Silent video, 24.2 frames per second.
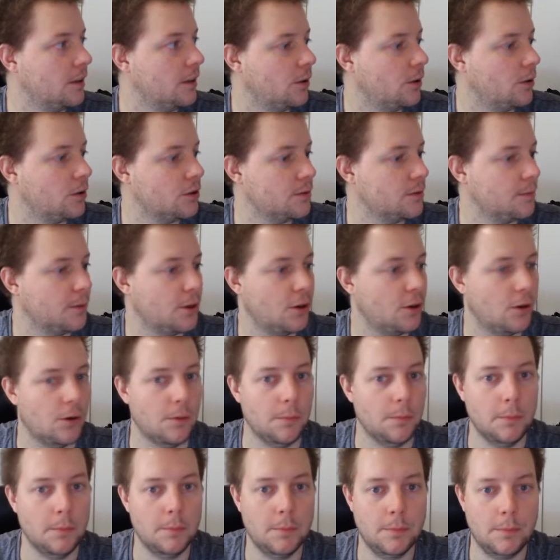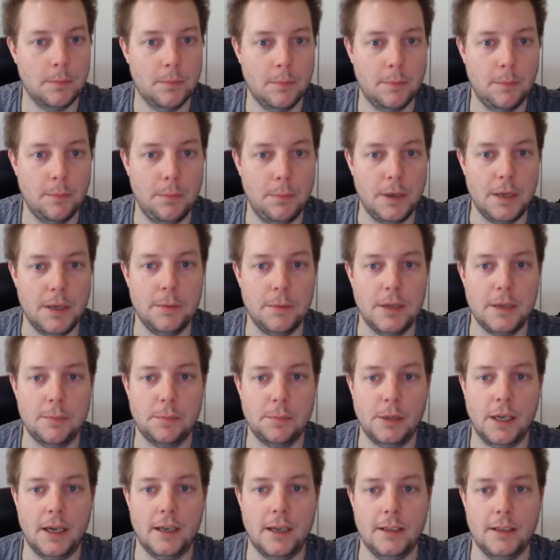Osmocom-BB
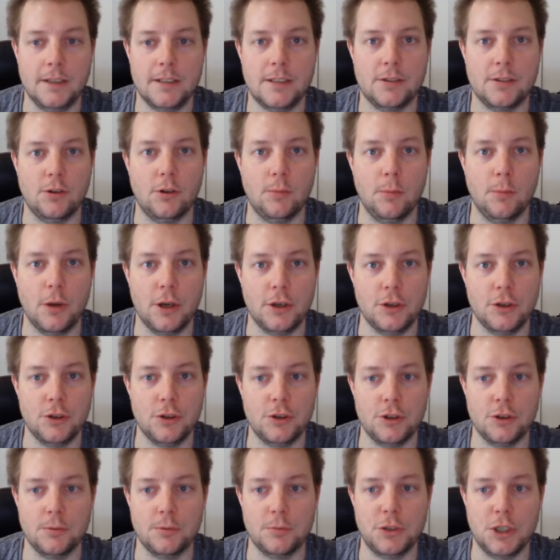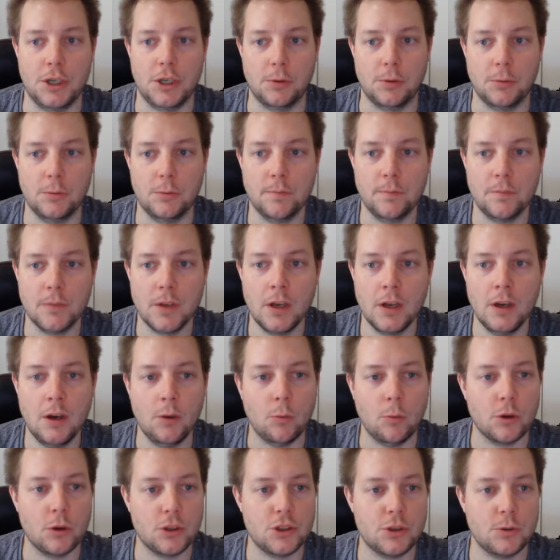playlist on my YouTube channel.
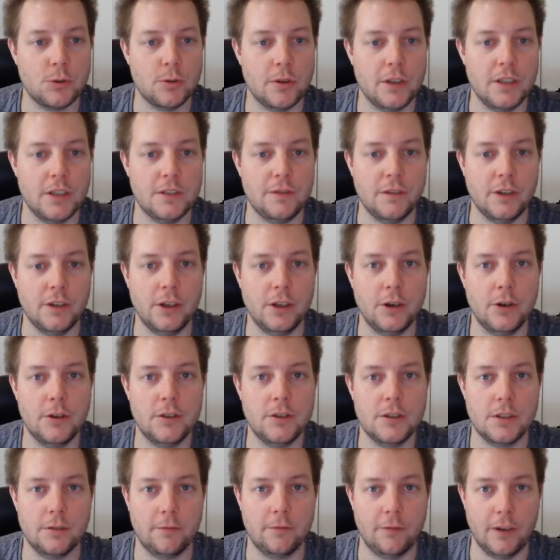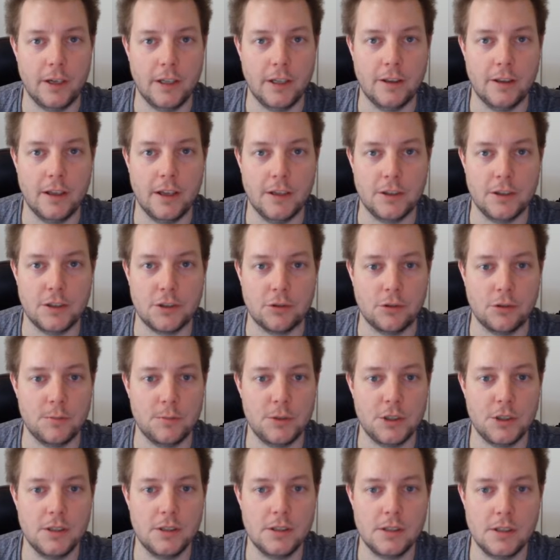Watch all these videos and read their
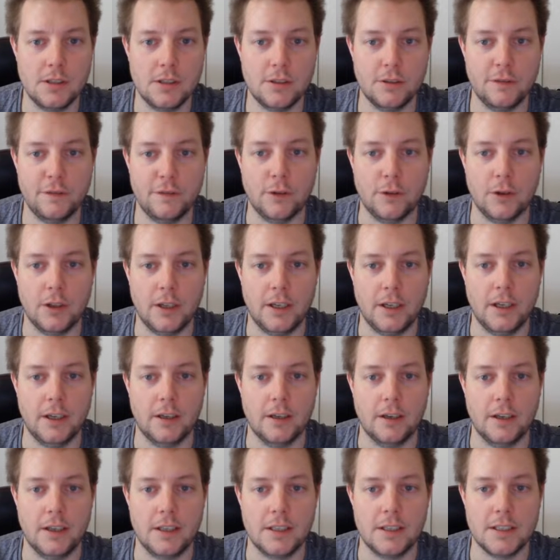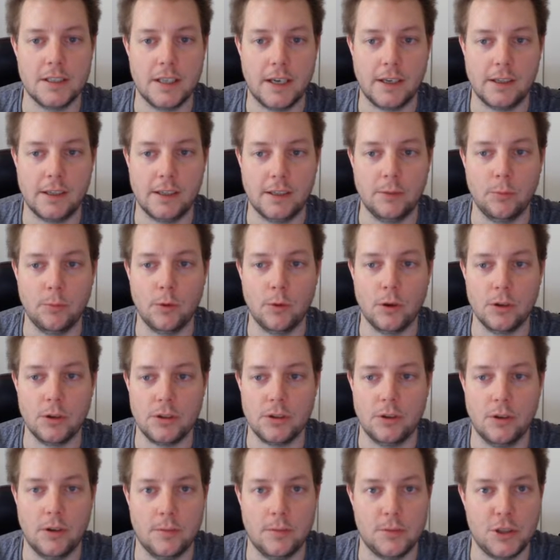descriptions to find out exactly what
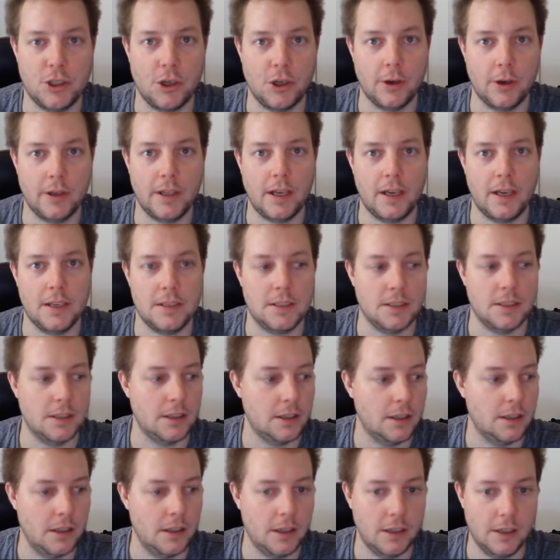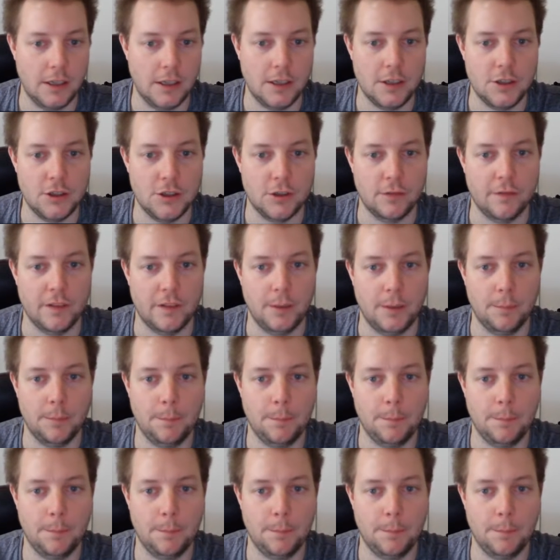I'm showcasing in each of them.